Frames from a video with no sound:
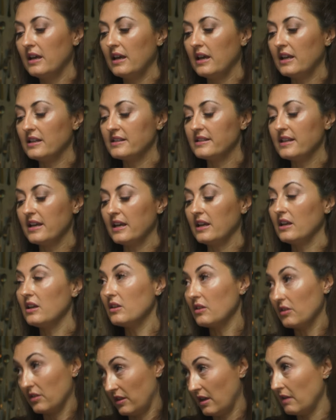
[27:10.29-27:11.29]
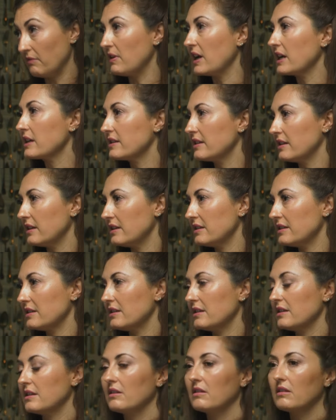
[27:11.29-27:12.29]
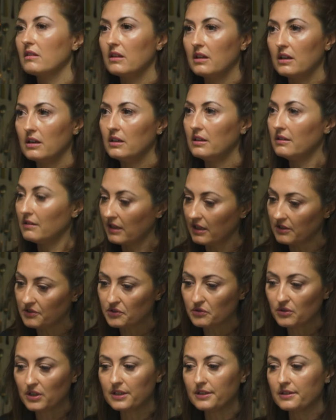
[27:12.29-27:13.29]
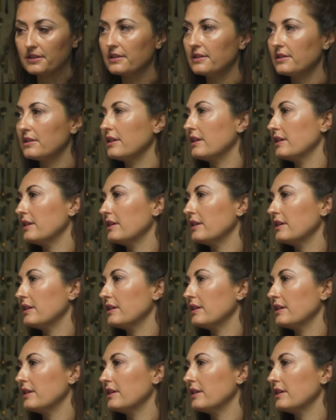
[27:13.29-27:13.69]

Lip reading: and say they're vaccinated, they castrated,